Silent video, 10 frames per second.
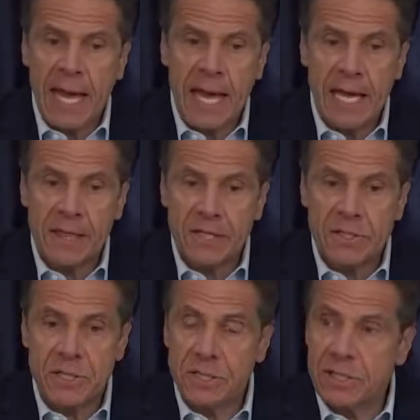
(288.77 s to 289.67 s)
and the
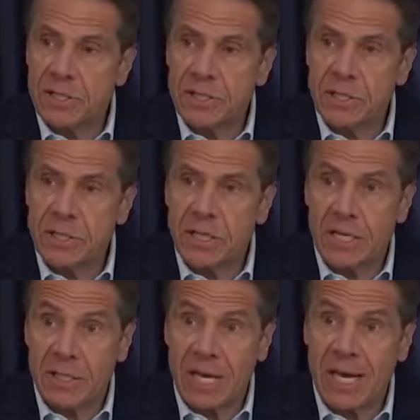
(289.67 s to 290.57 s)
CDC
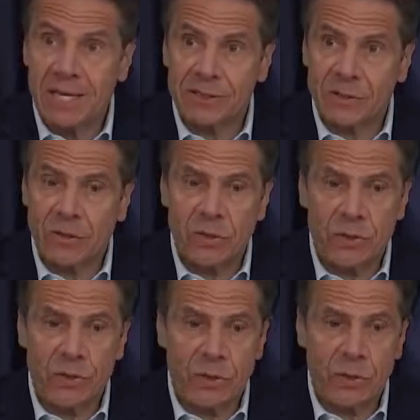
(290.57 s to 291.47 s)
has asked
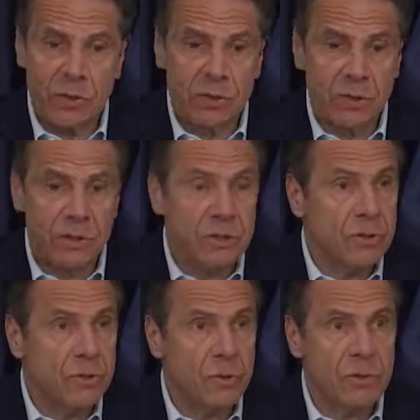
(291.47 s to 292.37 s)
New York
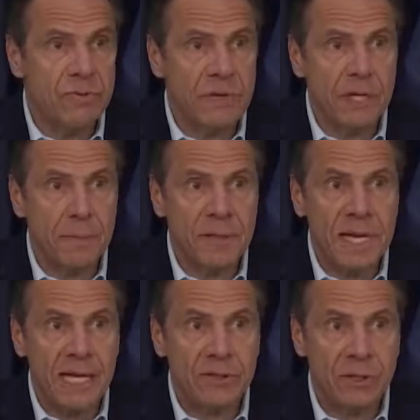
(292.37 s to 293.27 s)
to develop
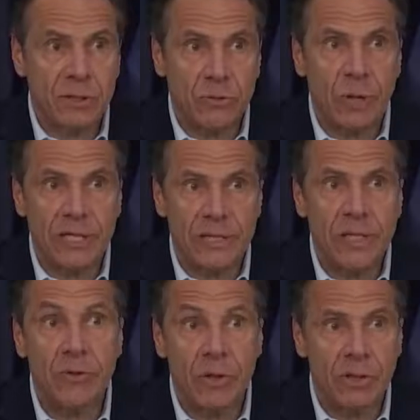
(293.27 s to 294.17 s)
national
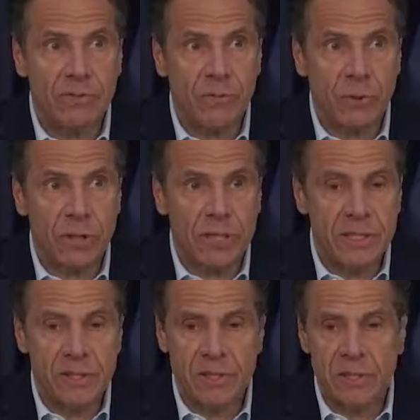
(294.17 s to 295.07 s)
criteria for
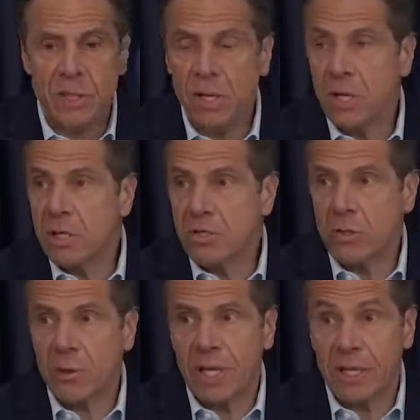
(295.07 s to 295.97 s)
this
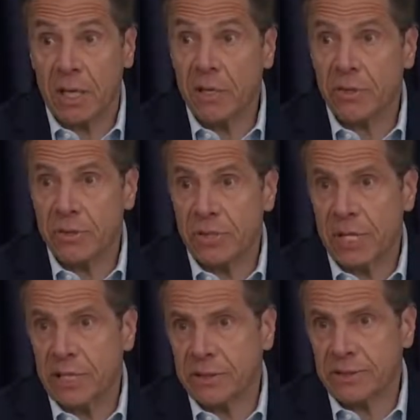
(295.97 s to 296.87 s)
so that other
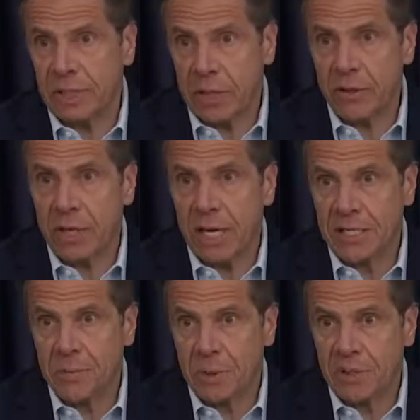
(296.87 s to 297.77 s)
states, other
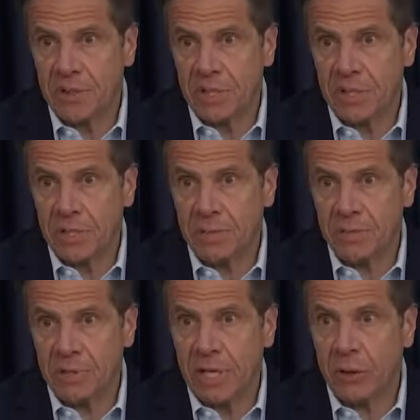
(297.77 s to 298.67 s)
hospital
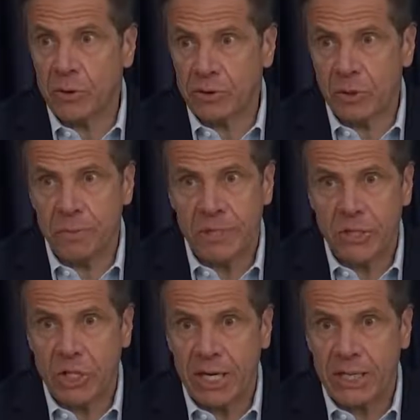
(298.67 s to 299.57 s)
systems can also be
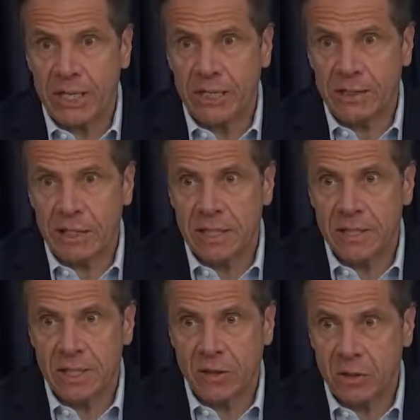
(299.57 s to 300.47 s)
checking into
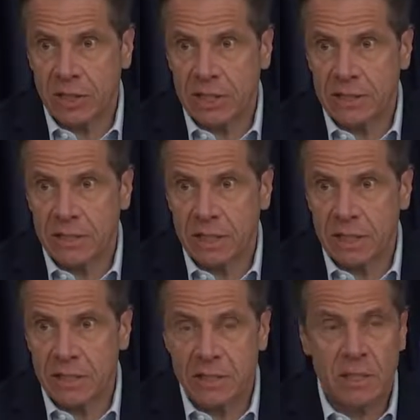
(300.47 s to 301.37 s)
this and looking into
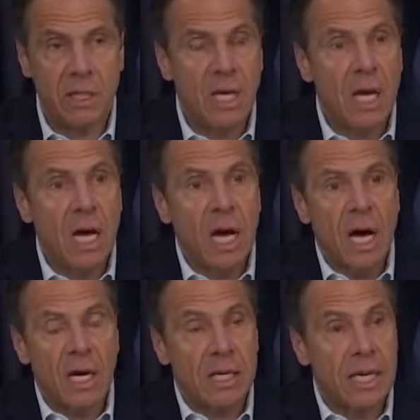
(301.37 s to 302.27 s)
this.
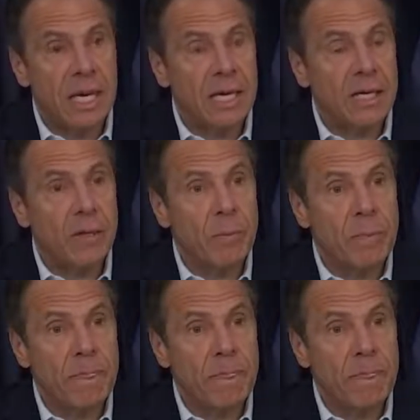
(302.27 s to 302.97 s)
Again,